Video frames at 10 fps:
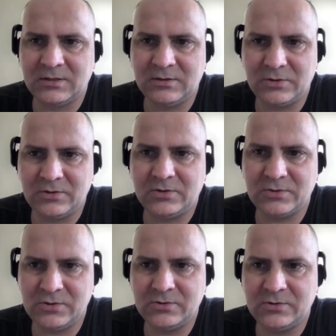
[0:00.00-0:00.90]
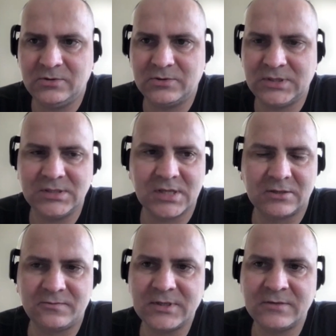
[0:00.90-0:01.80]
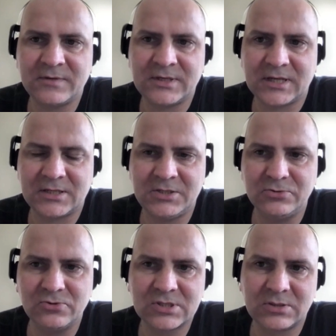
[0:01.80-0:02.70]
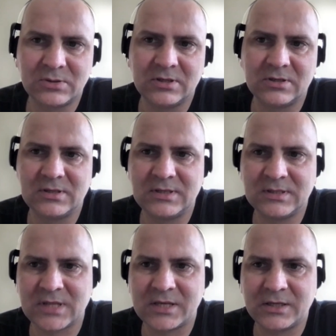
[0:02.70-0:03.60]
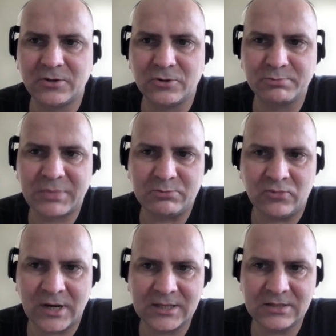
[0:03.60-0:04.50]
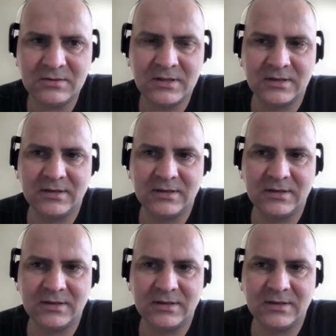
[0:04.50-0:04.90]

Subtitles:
you see that we had used Scikit-learn pipeline,